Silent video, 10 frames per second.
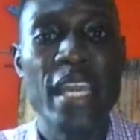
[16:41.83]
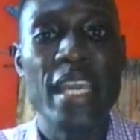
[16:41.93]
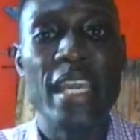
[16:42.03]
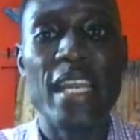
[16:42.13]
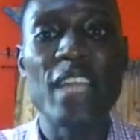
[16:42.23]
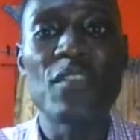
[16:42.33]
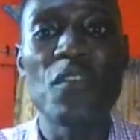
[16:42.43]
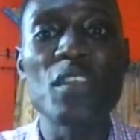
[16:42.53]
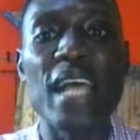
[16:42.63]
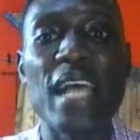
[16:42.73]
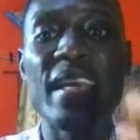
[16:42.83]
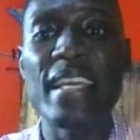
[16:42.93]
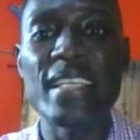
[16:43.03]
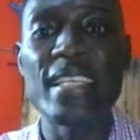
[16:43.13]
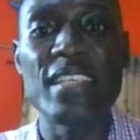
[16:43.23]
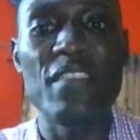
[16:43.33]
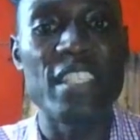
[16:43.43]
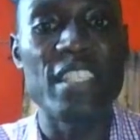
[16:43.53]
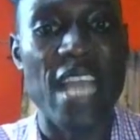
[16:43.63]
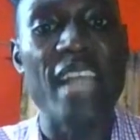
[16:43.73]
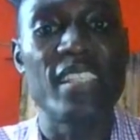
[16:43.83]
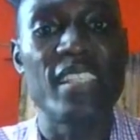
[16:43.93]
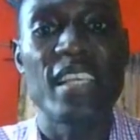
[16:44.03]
Electrons are negatively charged,